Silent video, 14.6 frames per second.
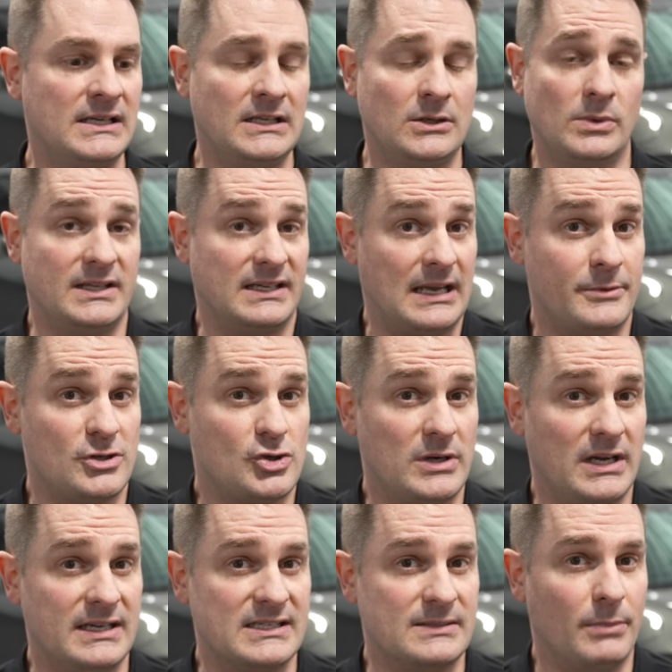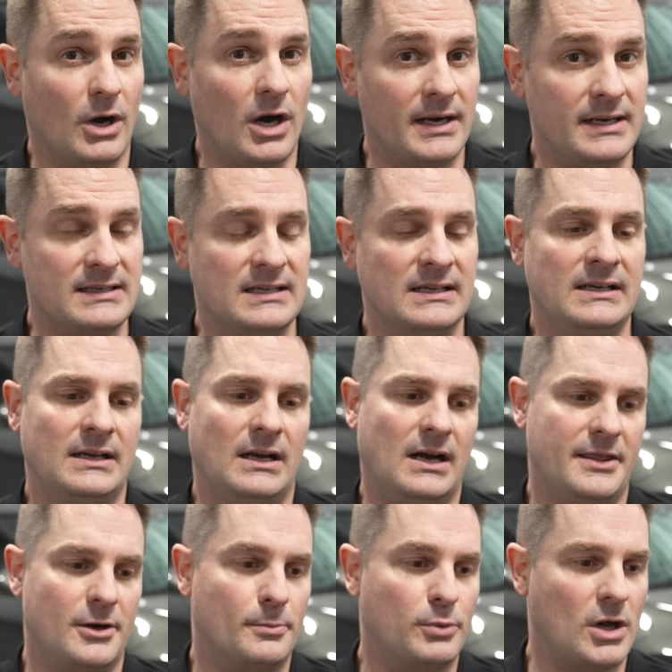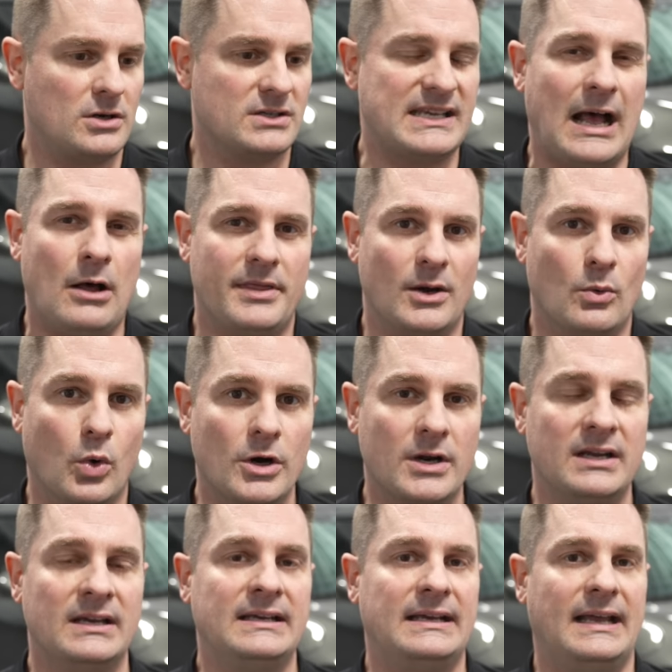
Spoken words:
what the chemistry is behind their products, how they work.